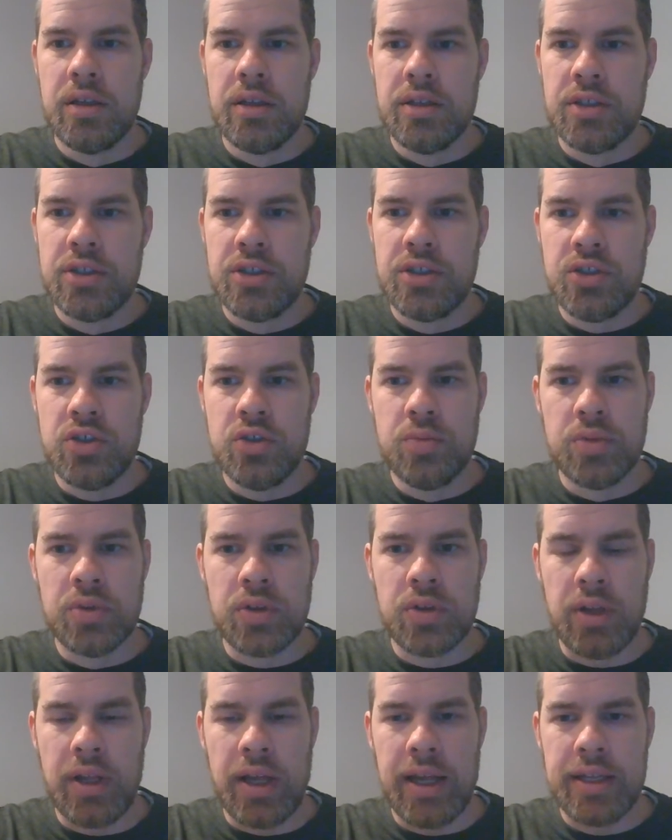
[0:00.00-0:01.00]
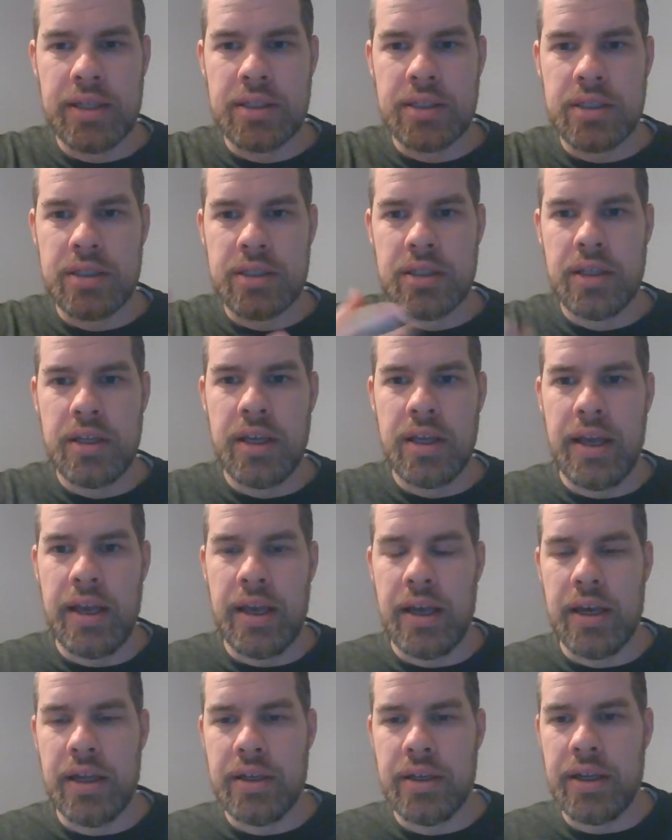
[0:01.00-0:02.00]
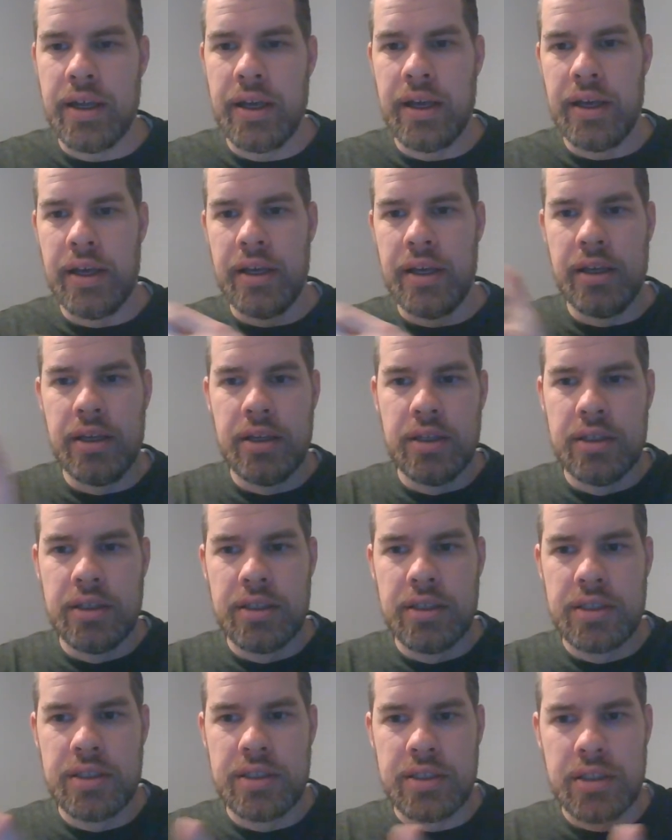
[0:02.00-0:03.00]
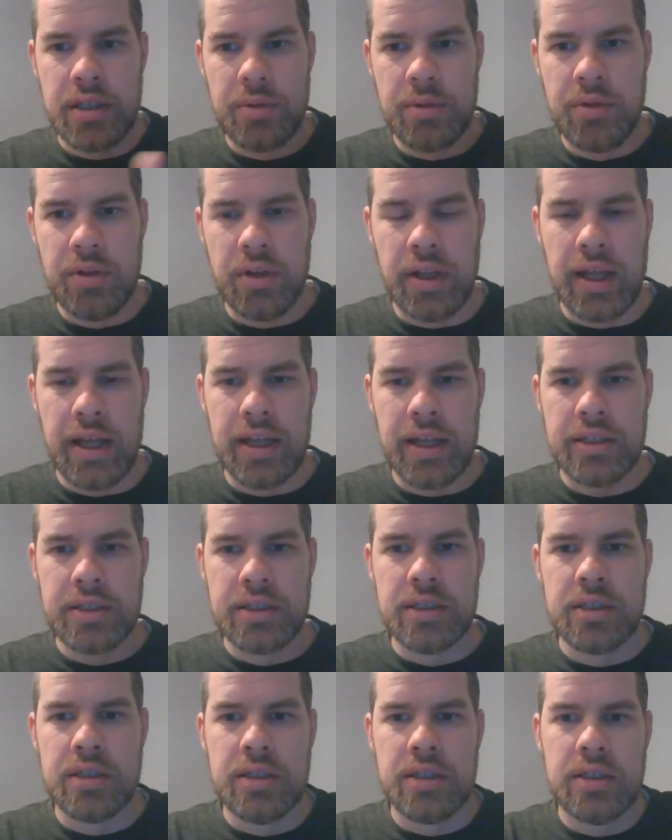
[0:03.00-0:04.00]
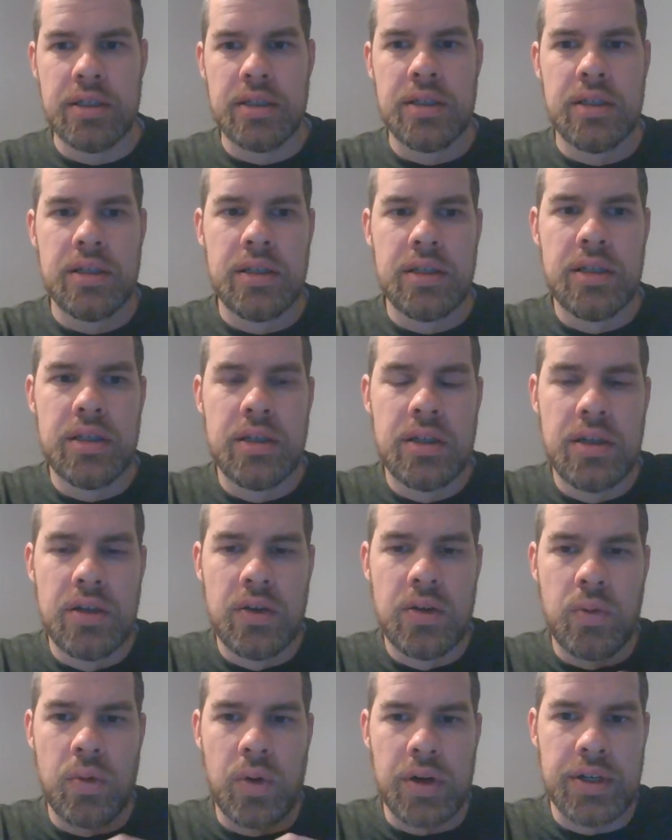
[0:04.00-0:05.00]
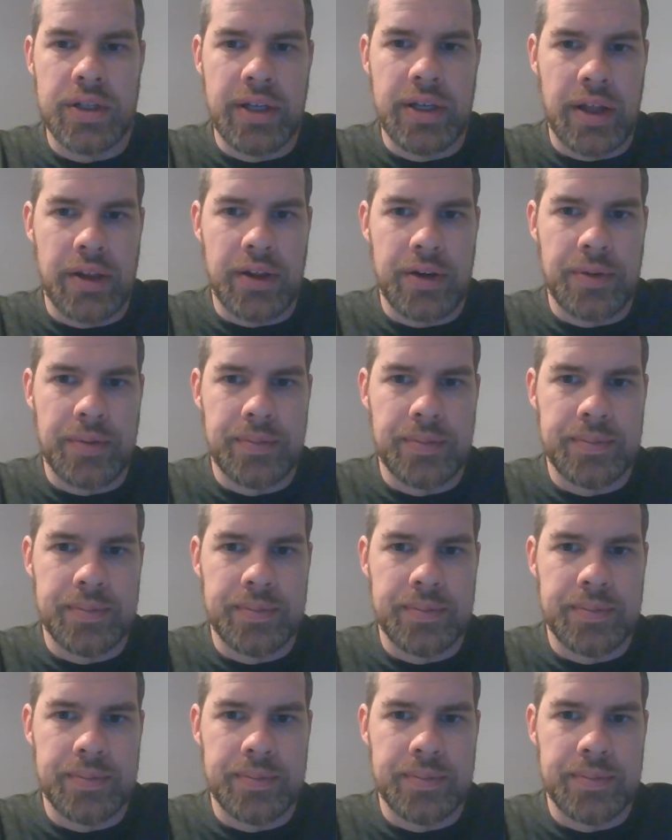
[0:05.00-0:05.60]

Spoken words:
superclass and a subclass work together.